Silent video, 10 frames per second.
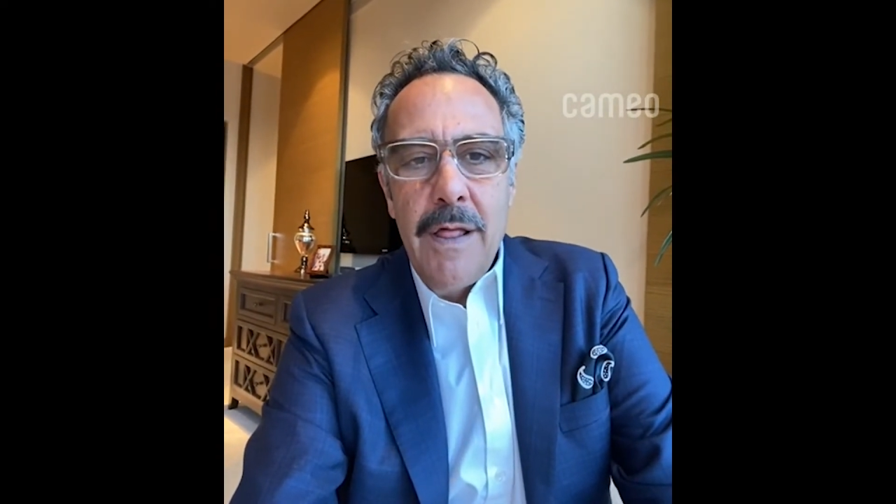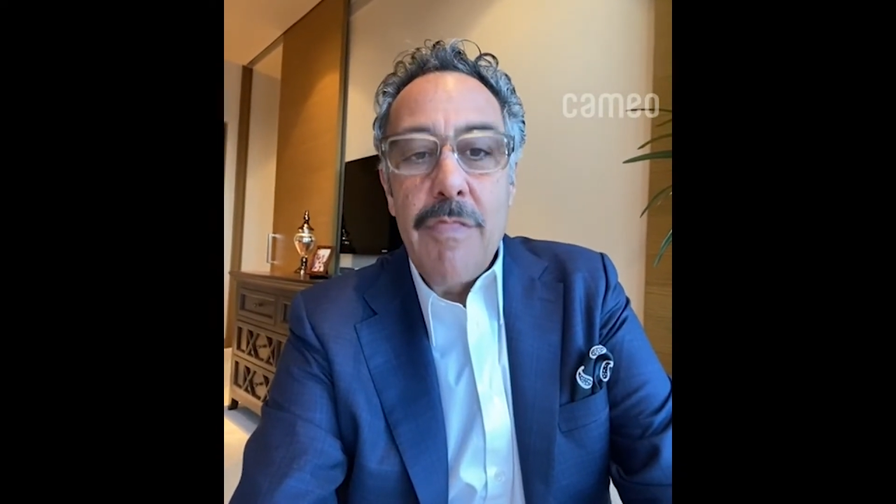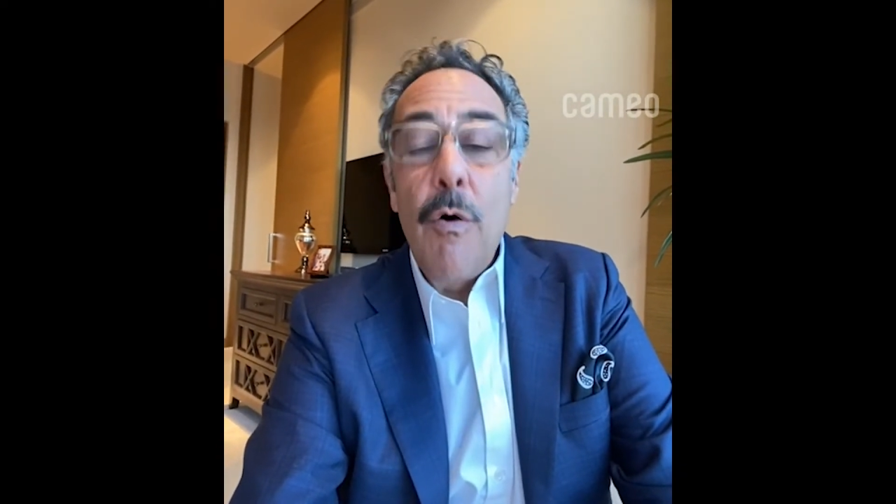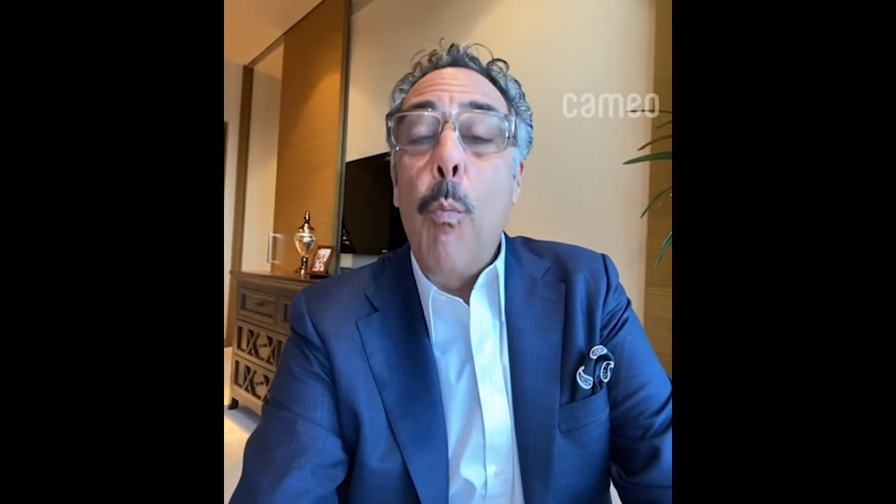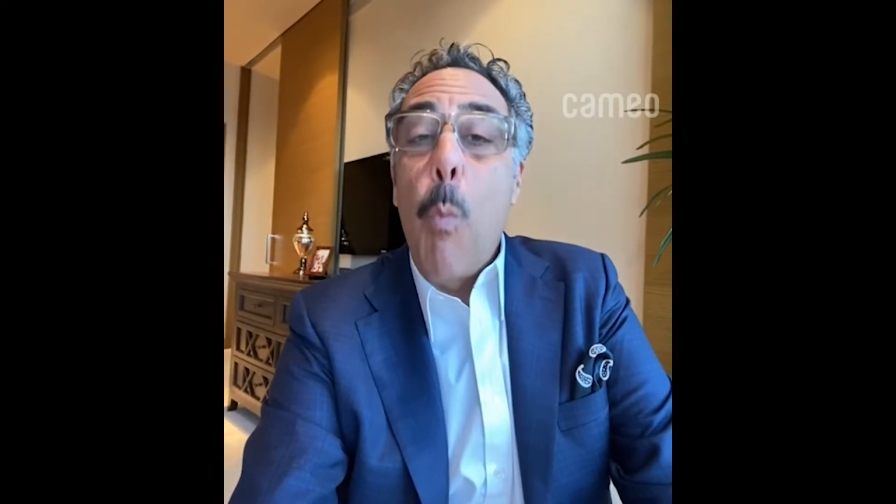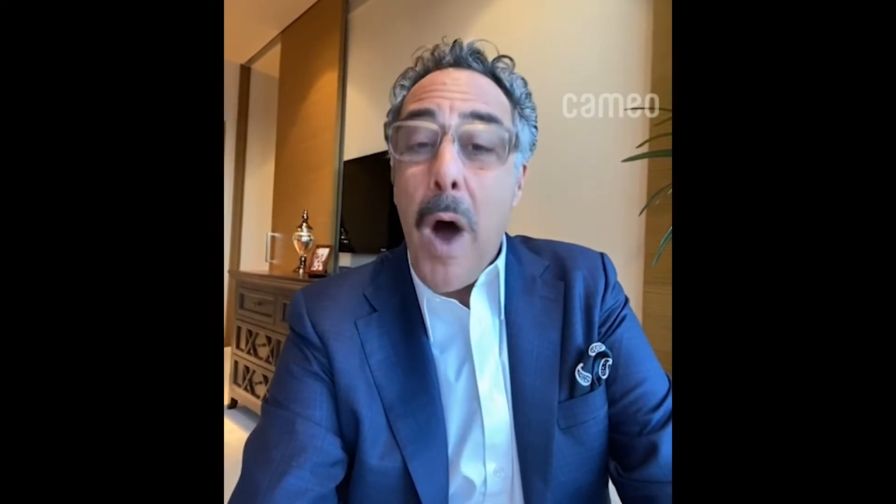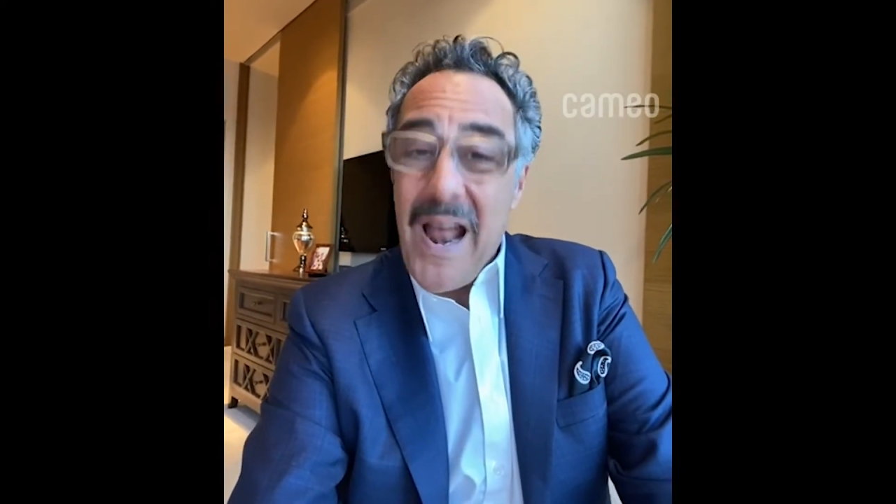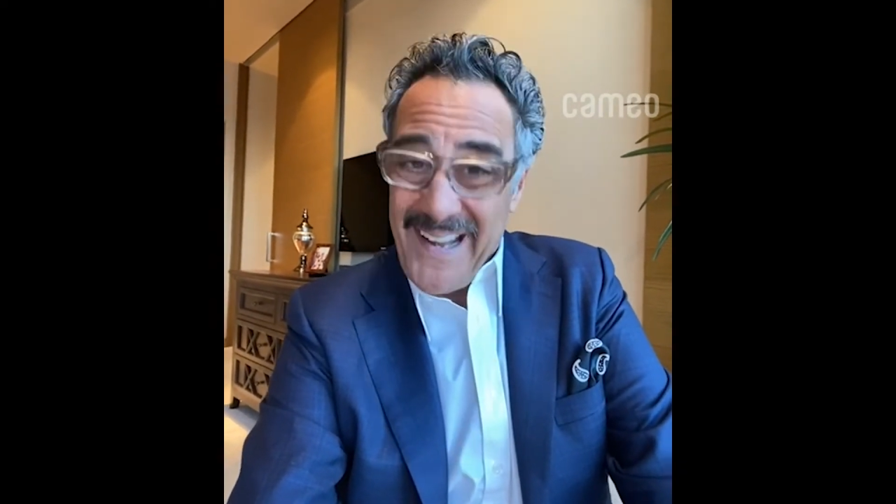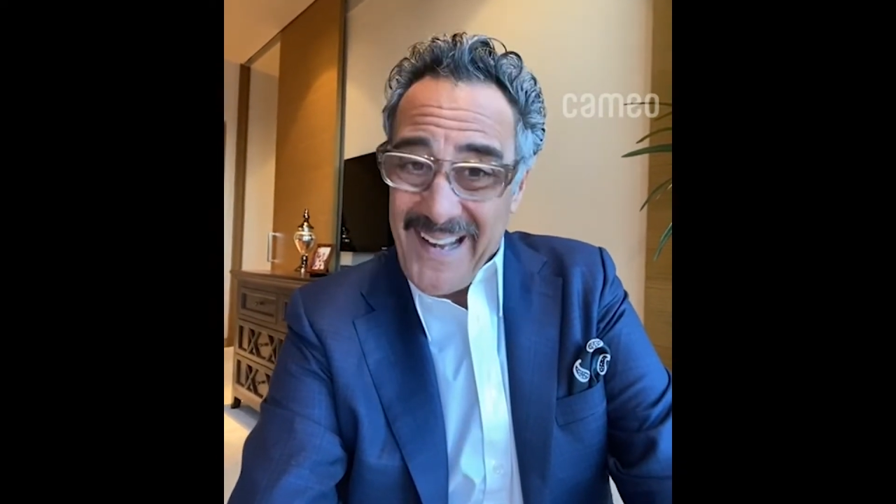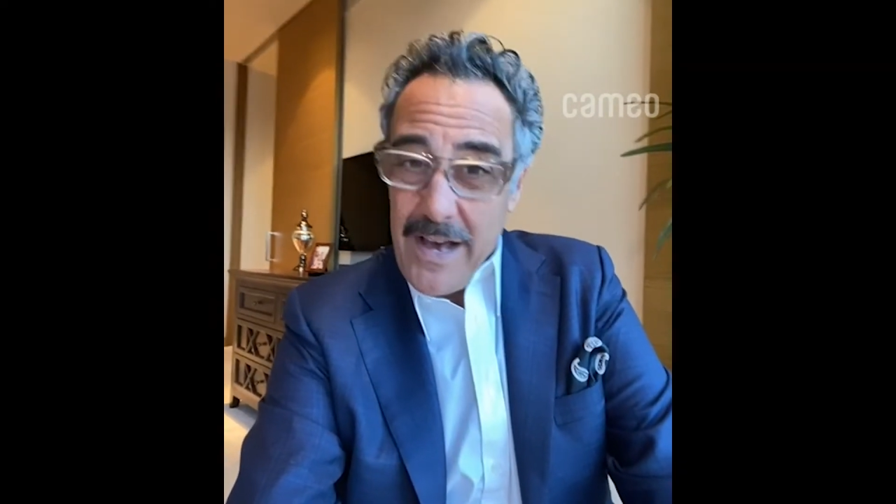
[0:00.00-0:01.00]
the
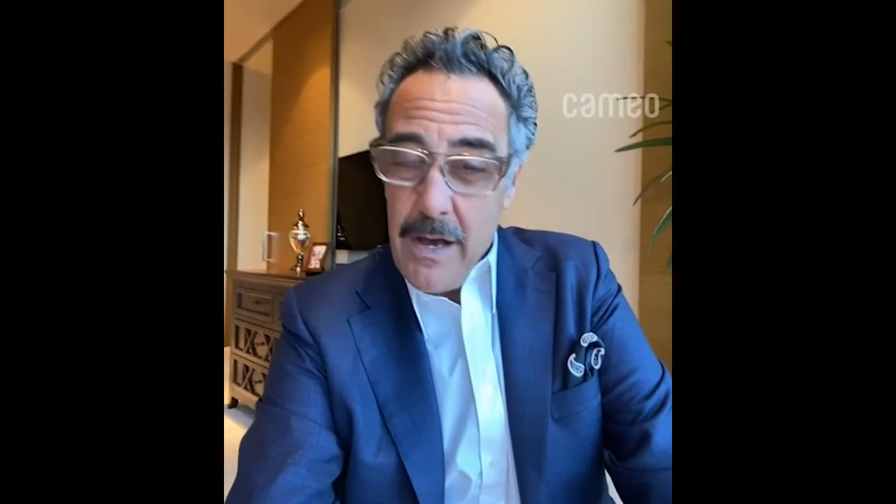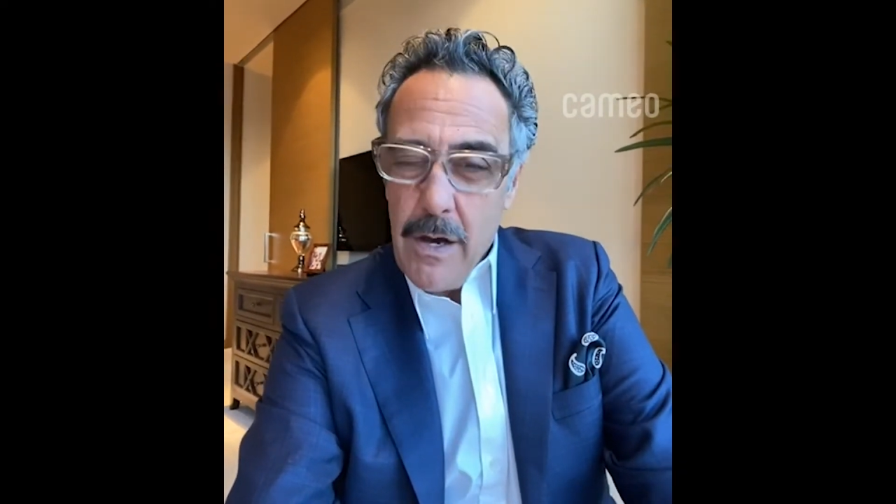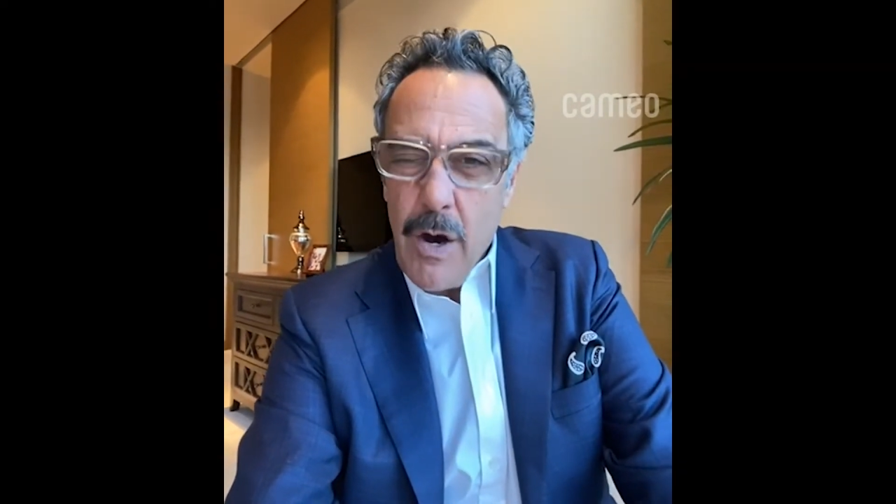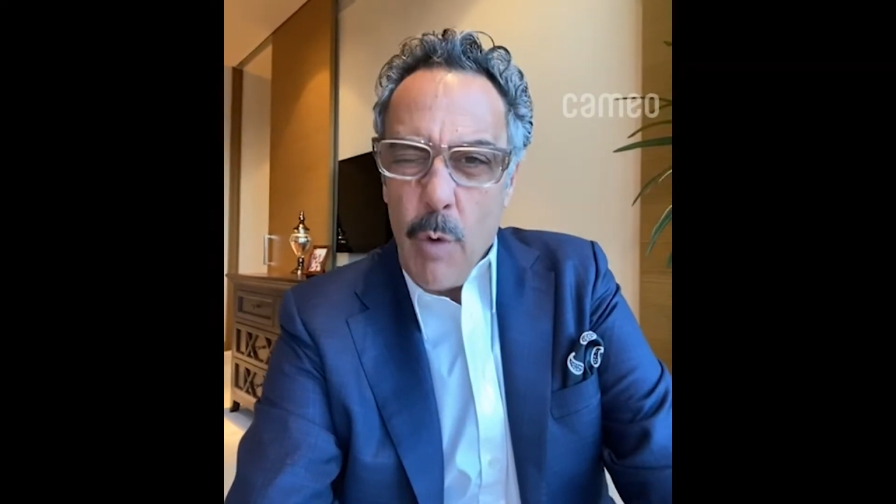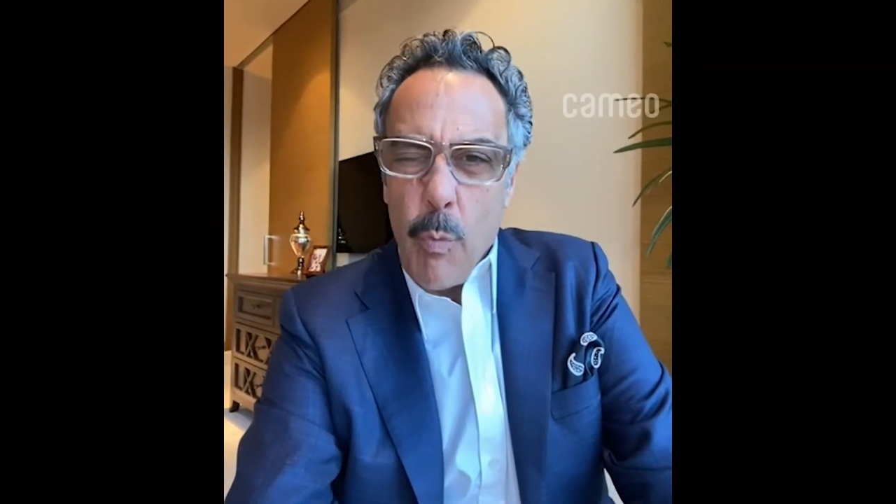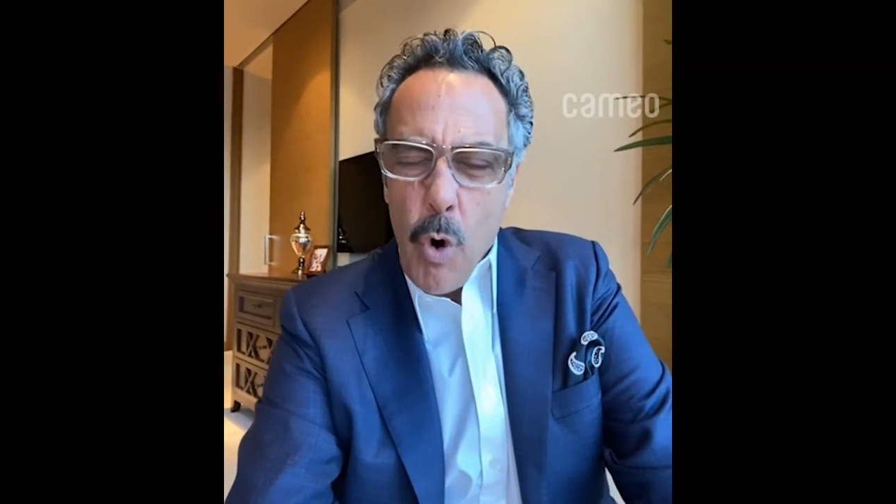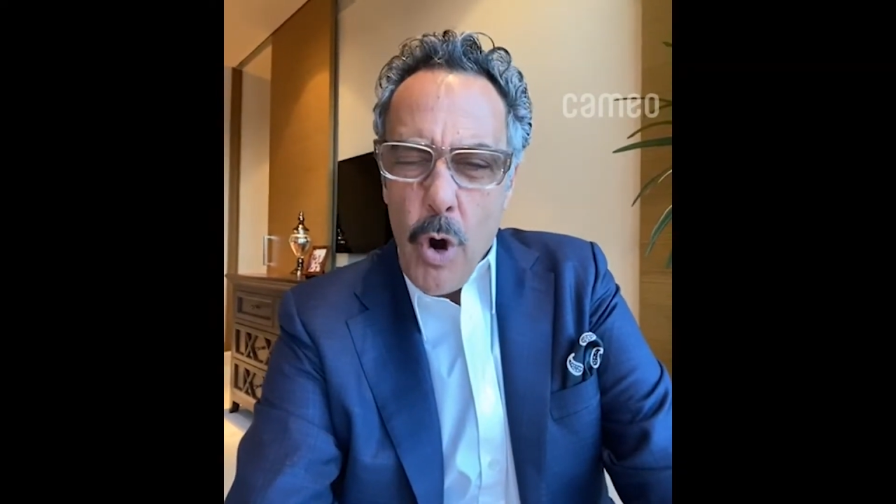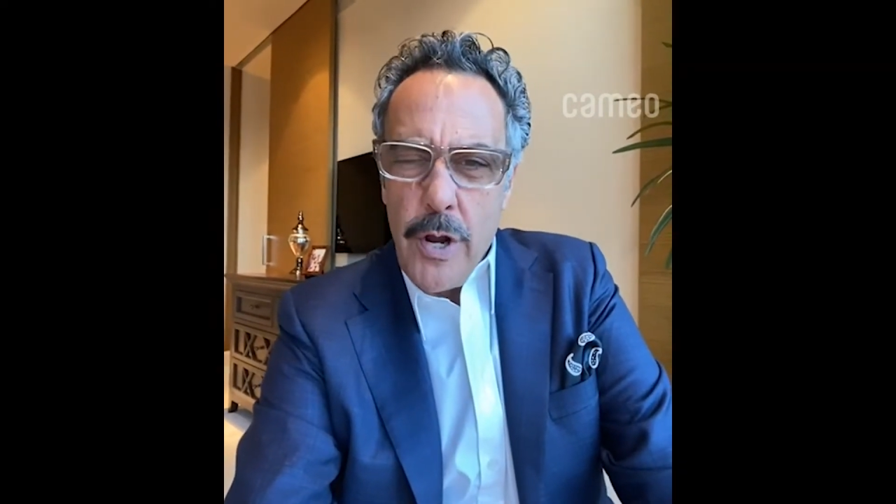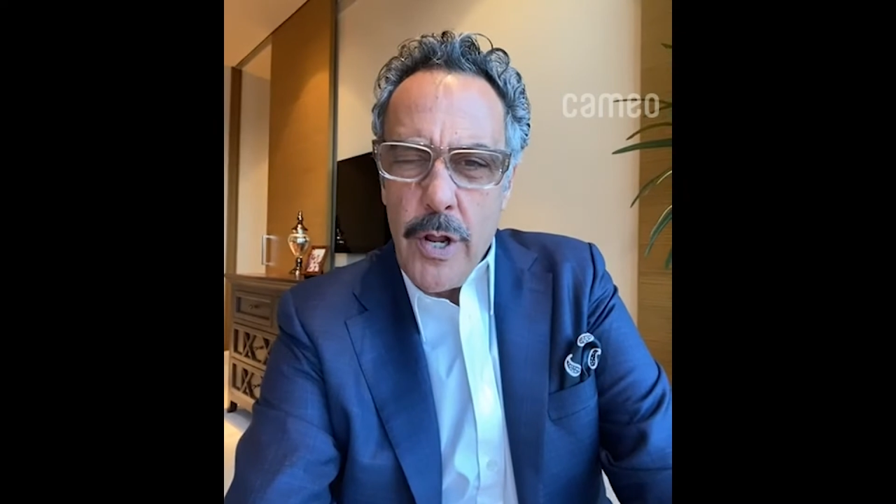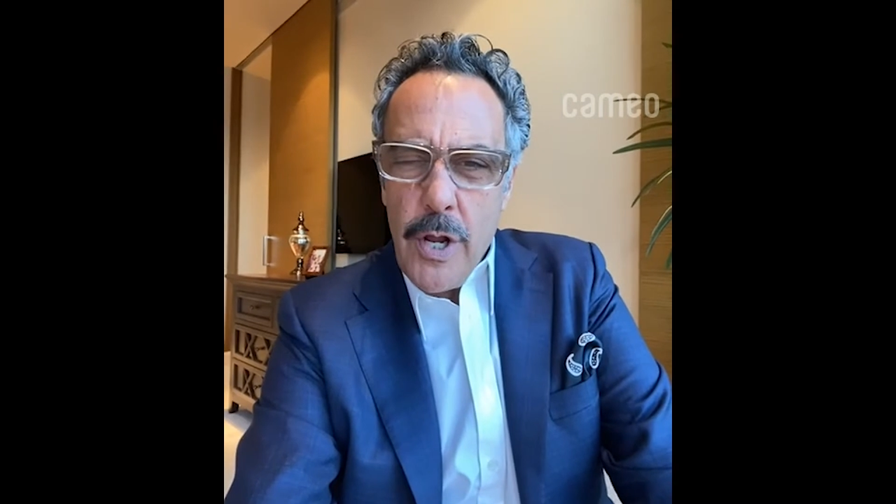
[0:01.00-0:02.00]
one
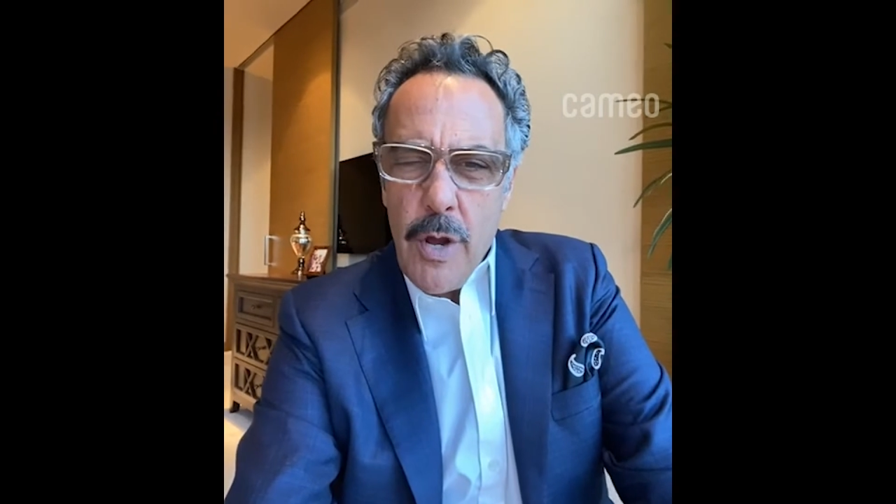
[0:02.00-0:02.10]
award,